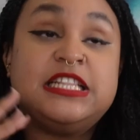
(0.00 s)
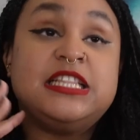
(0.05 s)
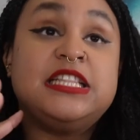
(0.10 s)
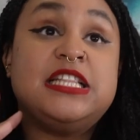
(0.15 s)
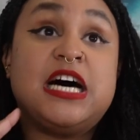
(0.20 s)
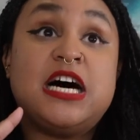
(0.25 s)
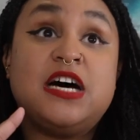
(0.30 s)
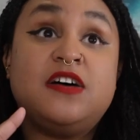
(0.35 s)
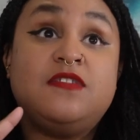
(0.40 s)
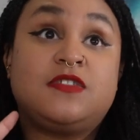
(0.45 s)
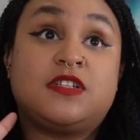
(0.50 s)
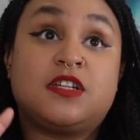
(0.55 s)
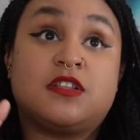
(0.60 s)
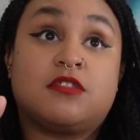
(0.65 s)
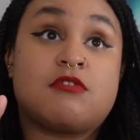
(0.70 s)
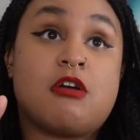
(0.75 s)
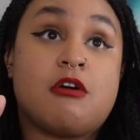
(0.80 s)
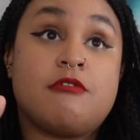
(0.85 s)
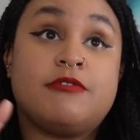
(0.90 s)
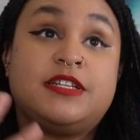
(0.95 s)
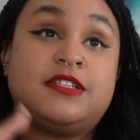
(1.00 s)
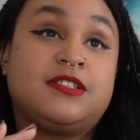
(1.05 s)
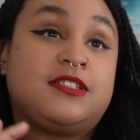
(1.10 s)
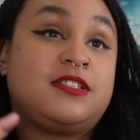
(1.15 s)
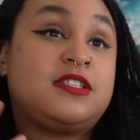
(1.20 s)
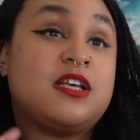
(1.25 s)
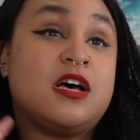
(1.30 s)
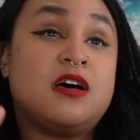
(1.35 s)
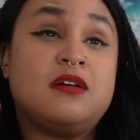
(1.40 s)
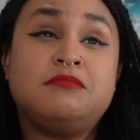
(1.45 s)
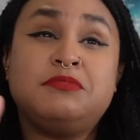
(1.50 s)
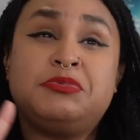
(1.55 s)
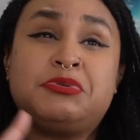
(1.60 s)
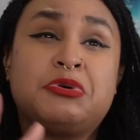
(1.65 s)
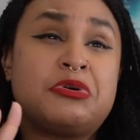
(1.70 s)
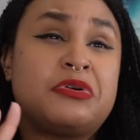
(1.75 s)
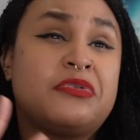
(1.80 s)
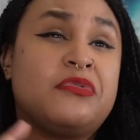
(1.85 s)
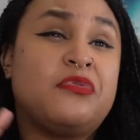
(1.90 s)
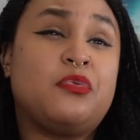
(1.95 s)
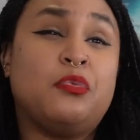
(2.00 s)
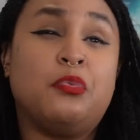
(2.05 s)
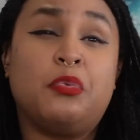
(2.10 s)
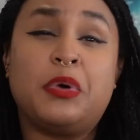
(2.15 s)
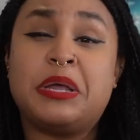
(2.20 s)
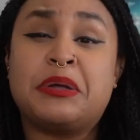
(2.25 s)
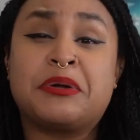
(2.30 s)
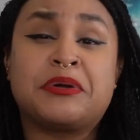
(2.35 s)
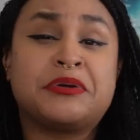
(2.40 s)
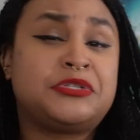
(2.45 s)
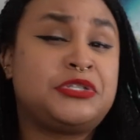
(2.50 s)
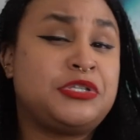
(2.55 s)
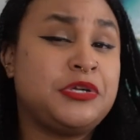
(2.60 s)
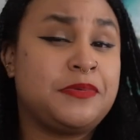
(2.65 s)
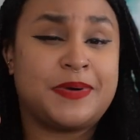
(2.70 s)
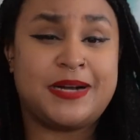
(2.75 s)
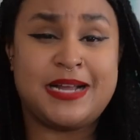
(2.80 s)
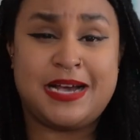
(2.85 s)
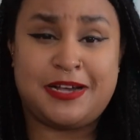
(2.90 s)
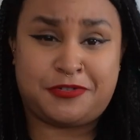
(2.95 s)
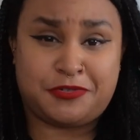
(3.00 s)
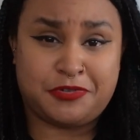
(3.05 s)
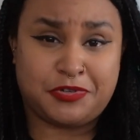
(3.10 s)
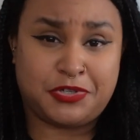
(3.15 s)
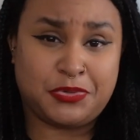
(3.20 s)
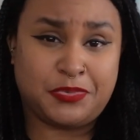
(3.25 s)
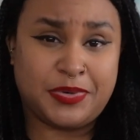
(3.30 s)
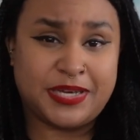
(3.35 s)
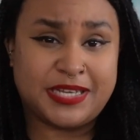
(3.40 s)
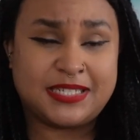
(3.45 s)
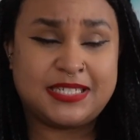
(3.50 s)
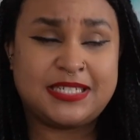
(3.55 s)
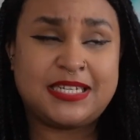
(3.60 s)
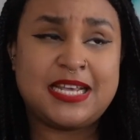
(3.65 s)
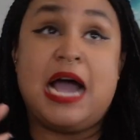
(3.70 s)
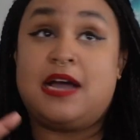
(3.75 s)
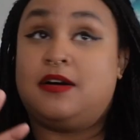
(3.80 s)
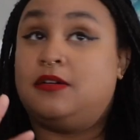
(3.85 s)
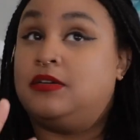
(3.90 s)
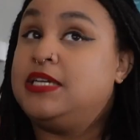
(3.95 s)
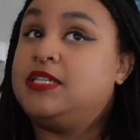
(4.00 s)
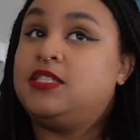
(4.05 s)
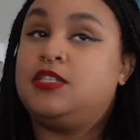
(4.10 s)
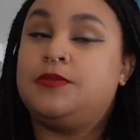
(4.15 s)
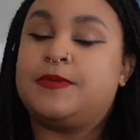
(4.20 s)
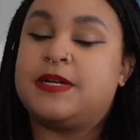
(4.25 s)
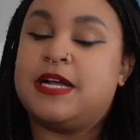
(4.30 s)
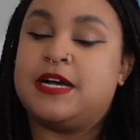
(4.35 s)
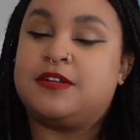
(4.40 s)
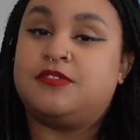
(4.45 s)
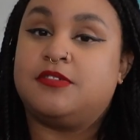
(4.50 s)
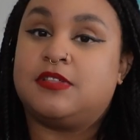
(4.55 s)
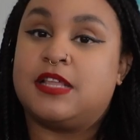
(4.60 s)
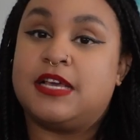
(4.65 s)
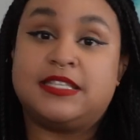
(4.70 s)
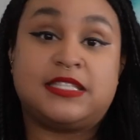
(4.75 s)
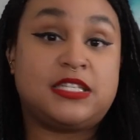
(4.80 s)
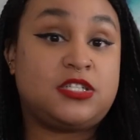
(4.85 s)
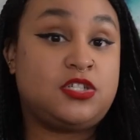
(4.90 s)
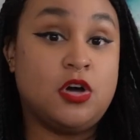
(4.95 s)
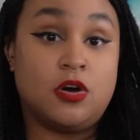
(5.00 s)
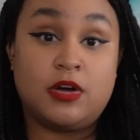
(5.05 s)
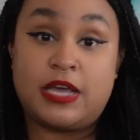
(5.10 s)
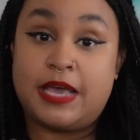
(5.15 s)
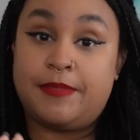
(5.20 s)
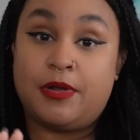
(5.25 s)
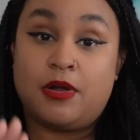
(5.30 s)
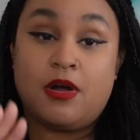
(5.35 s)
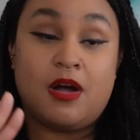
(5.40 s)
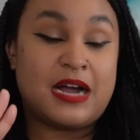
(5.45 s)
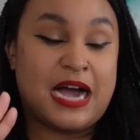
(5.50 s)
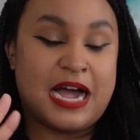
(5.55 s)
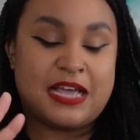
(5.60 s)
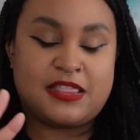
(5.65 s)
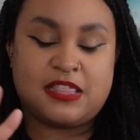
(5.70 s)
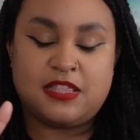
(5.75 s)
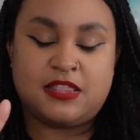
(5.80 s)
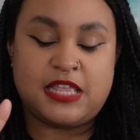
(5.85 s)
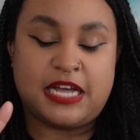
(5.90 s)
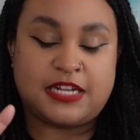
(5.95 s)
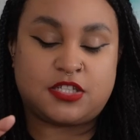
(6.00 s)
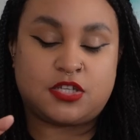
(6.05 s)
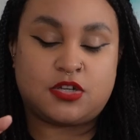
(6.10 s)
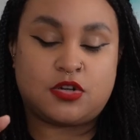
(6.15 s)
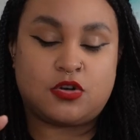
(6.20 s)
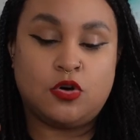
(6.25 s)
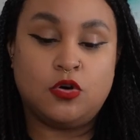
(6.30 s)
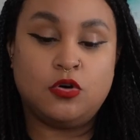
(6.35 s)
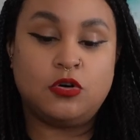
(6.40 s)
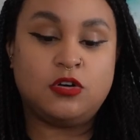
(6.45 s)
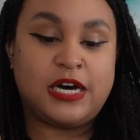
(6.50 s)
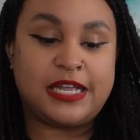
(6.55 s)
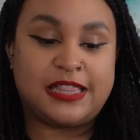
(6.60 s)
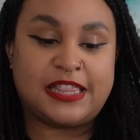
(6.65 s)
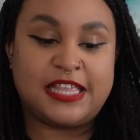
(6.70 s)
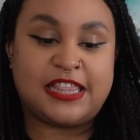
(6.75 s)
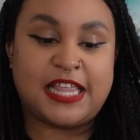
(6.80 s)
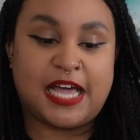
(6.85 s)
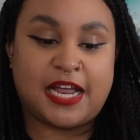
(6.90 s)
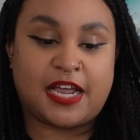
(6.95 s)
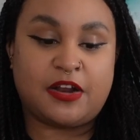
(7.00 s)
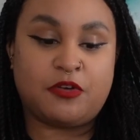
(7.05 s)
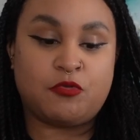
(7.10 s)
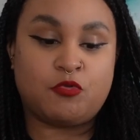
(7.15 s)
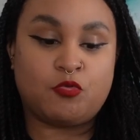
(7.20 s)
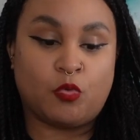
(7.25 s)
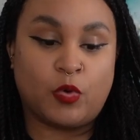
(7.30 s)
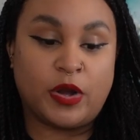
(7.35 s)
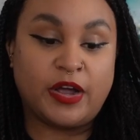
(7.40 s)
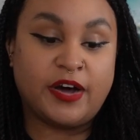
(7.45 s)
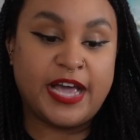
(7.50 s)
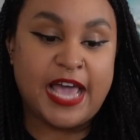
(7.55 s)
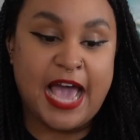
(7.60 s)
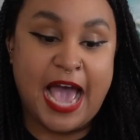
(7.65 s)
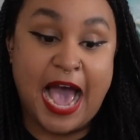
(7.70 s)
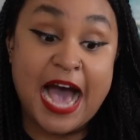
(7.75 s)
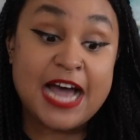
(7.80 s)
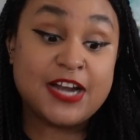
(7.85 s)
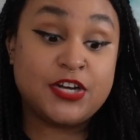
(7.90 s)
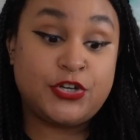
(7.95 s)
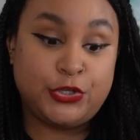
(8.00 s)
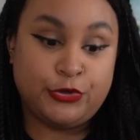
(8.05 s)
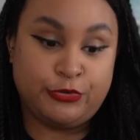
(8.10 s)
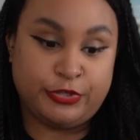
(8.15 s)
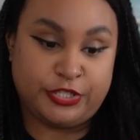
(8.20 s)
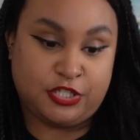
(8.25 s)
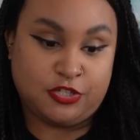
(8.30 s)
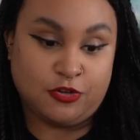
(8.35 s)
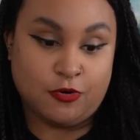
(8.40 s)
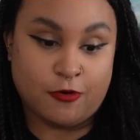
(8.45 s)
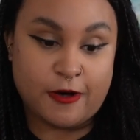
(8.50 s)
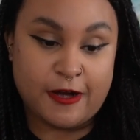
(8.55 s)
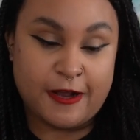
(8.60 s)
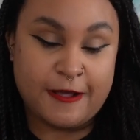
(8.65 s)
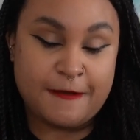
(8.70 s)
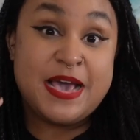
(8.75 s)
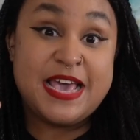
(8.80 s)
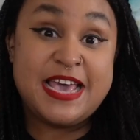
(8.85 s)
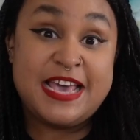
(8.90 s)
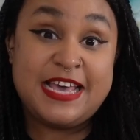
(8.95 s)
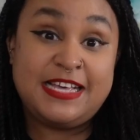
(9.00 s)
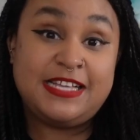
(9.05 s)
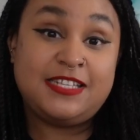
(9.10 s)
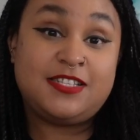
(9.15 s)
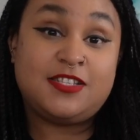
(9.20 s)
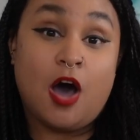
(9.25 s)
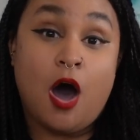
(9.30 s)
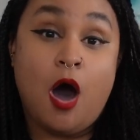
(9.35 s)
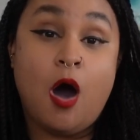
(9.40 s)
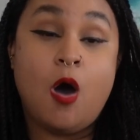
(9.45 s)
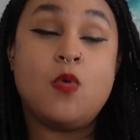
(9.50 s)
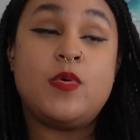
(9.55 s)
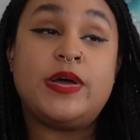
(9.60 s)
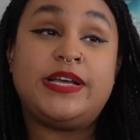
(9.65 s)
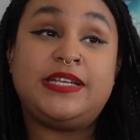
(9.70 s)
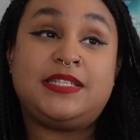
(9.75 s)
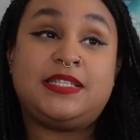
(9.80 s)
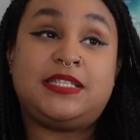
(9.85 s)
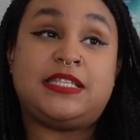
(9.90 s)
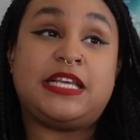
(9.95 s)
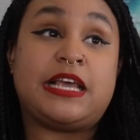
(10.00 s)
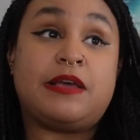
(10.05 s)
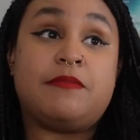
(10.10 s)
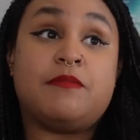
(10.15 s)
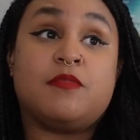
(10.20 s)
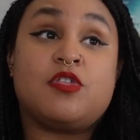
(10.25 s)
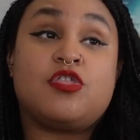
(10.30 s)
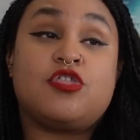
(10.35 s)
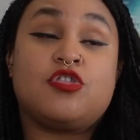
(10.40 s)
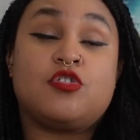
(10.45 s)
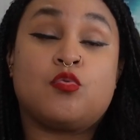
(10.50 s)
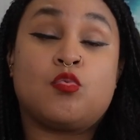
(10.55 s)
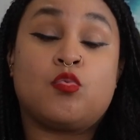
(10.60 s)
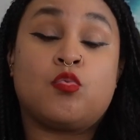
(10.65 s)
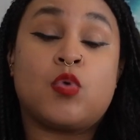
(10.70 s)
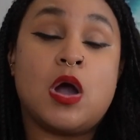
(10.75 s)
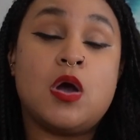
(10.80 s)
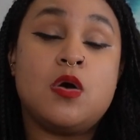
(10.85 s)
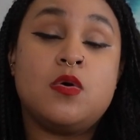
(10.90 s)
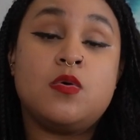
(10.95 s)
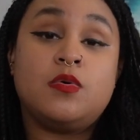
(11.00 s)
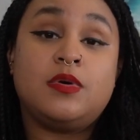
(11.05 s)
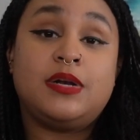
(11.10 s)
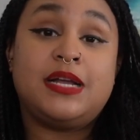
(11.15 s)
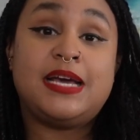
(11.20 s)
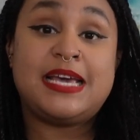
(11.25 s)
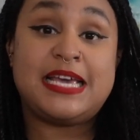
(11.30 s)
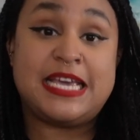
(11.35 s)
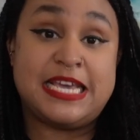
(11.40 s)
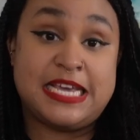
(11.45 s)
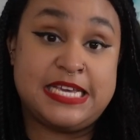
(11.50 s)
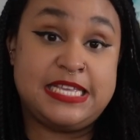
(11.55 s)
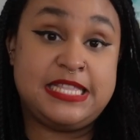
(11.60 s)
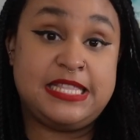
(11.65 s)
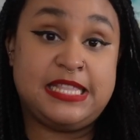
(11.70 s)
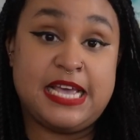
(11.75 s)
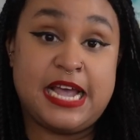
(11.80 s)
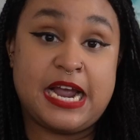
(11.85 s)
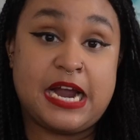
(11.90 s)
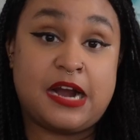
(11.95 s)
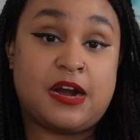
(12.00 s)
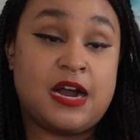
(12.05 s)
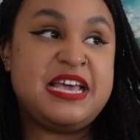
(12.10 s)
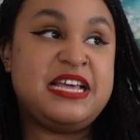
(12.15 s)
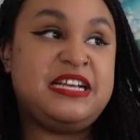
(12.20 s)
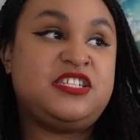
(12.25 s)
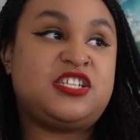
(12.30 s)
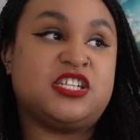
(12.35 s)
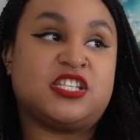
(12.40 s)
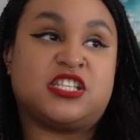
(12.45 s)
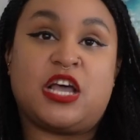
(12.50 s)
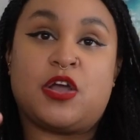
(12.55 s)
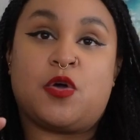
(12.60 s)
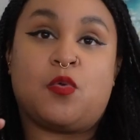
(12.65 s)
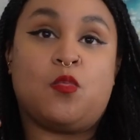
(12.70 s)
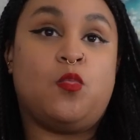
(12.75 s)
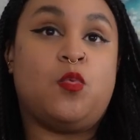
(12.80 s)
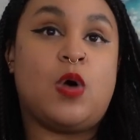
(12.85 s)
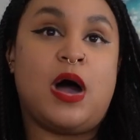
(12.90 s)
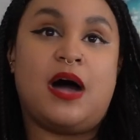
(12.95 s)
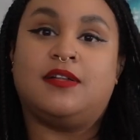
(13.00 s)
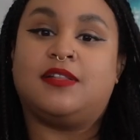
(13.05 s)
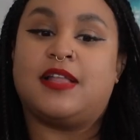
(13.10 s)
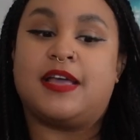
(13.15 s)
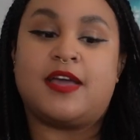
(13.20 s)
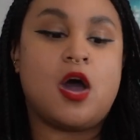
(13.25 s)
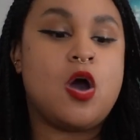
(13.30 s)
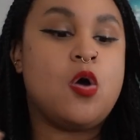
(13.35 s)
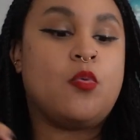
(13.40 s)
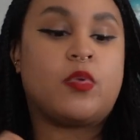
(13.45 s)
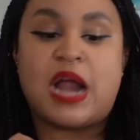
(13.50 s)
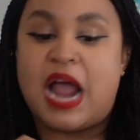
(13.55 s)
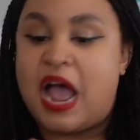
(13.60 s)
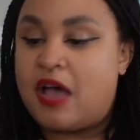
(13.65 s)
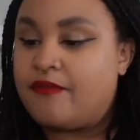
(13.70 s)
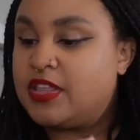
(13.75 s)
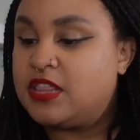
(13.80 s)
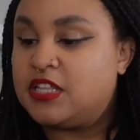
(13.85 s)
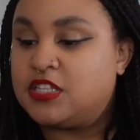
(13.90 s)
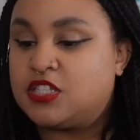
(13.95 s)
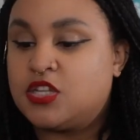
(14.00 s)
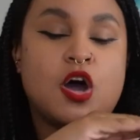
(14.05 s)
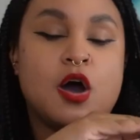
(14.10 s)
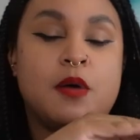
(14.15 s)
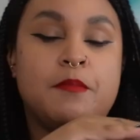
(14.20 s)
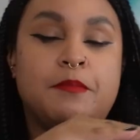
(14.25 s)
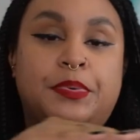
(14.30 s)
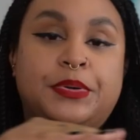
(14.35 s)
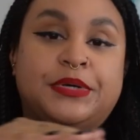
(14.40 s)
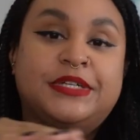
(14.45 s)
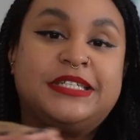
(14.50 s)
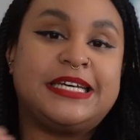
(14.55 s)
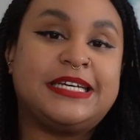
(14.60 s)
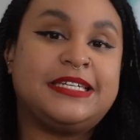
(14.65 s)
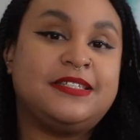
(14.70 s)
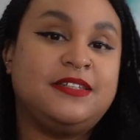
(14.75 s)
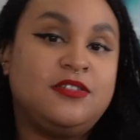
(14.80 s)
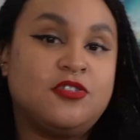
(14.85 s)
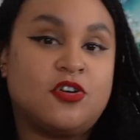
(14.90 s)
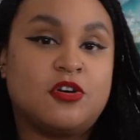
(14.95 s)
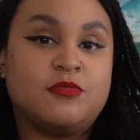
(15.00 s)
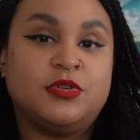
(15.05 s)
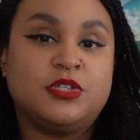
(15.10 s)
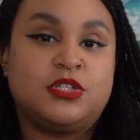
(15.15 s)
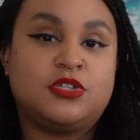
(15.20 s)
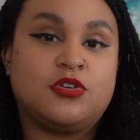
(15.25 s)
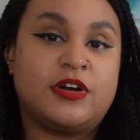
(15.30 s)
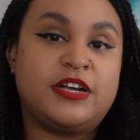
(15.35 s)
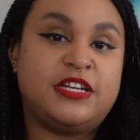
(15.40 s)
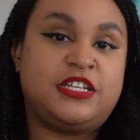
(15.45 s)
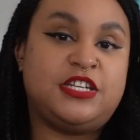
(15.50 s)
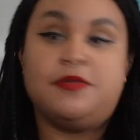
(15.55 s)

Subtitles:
loves to throw in some sort of weird supernatural twist. I like supernatural things. Don't get me wrong. I think that's cool. I think that can really add to a story. But his always seem thrown in there in just like wild, like, oh, we're having this completely normal story,